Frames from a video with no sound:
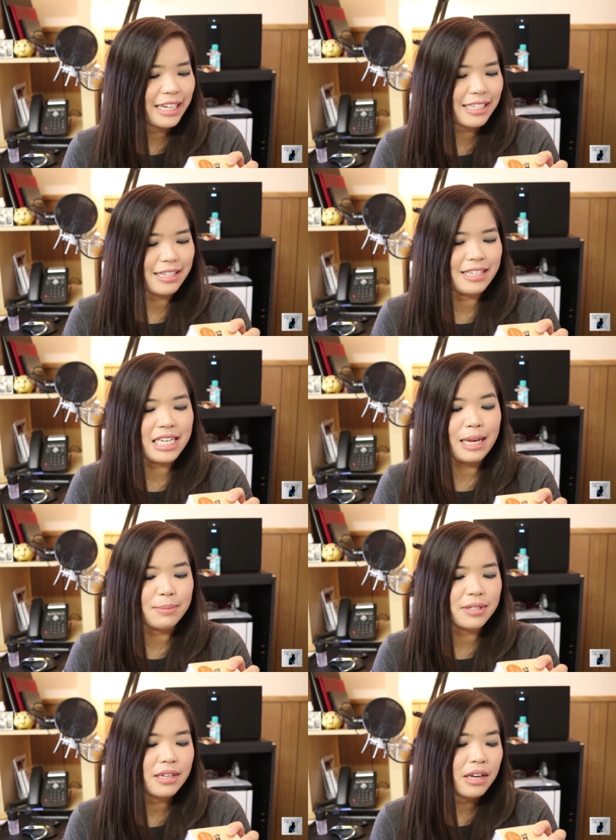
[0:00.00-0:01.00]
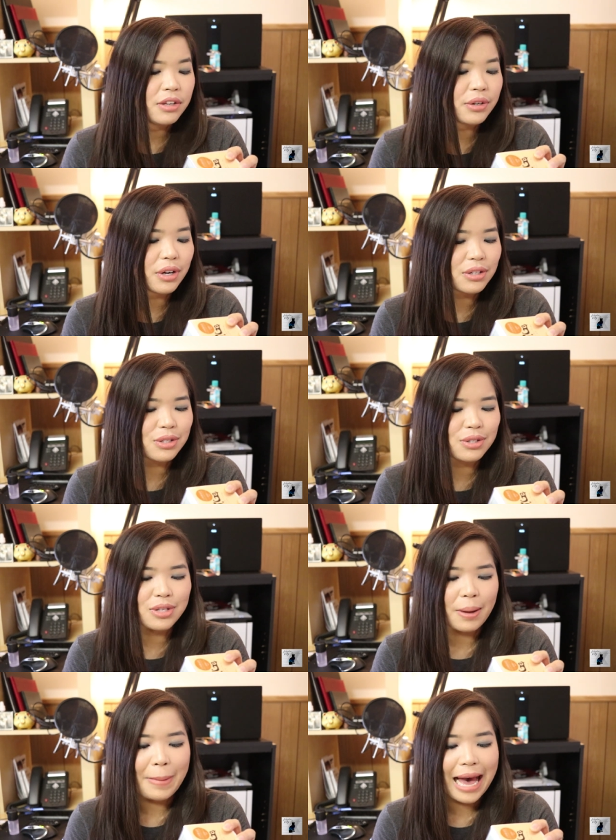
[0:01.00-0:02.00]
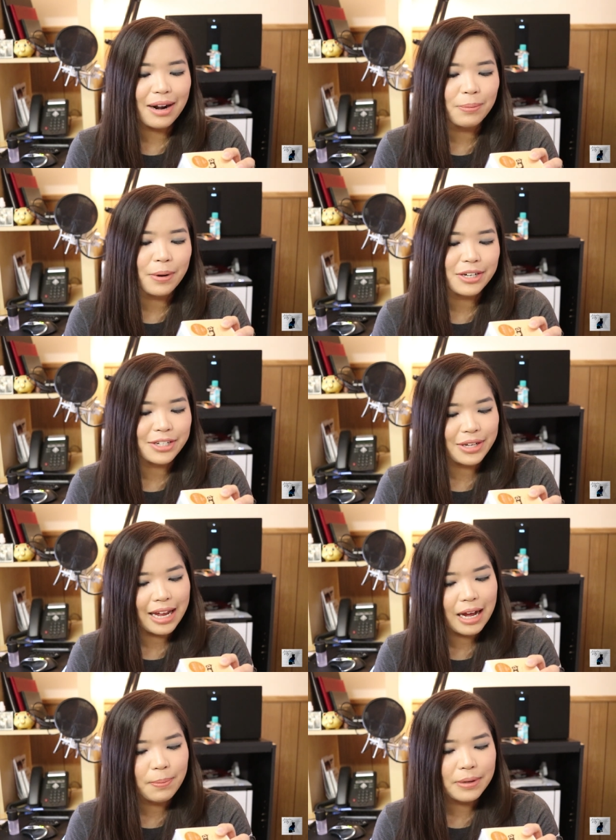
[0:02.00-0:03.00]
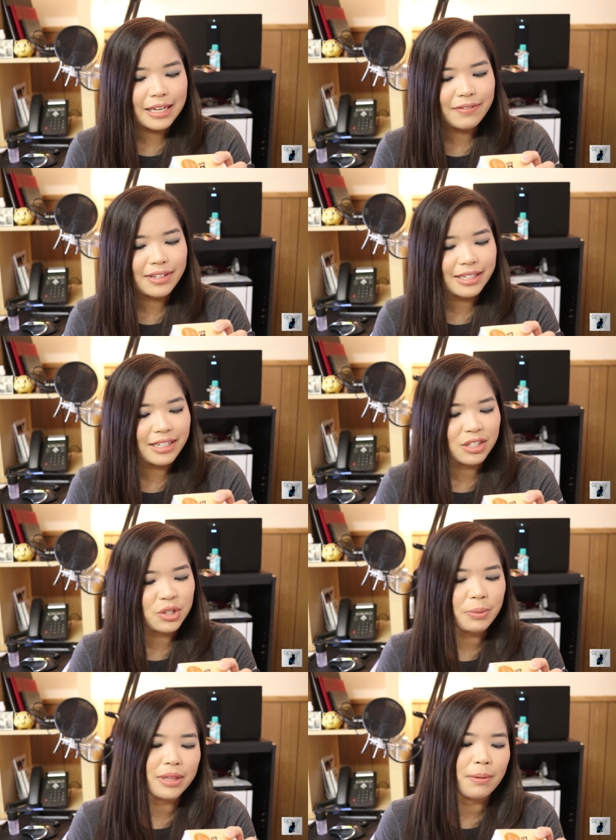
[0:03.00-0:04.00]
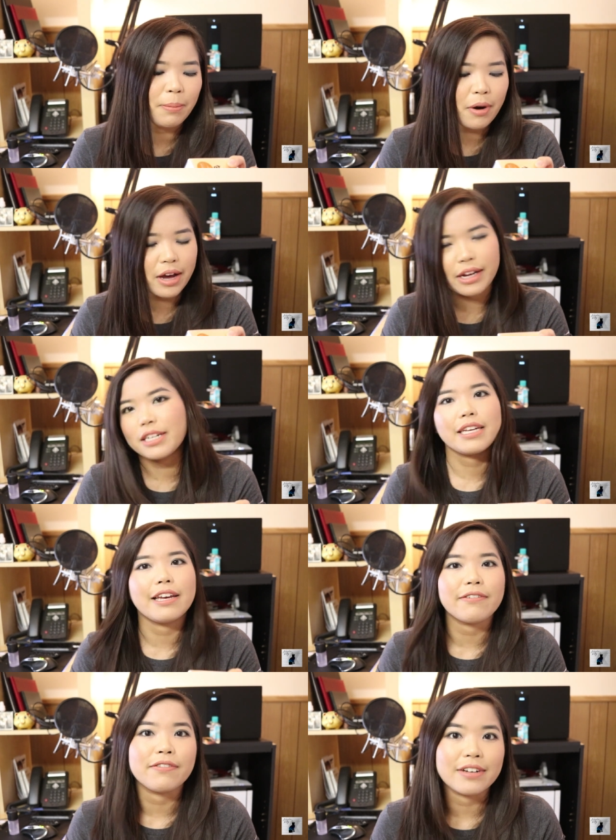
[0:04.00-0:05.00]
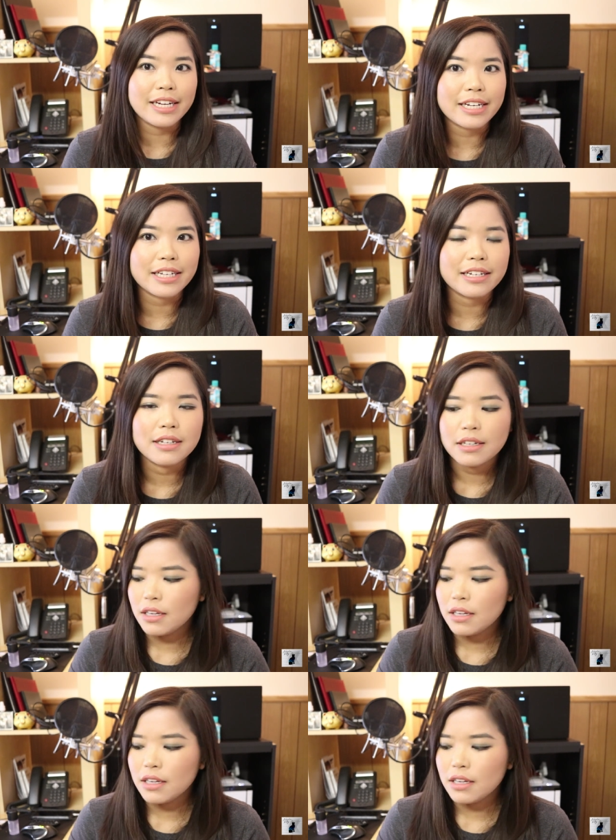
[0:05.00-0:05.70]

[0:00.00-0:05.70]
It says tips. You can also use a paddle brush to help evenly distribute the product if needed.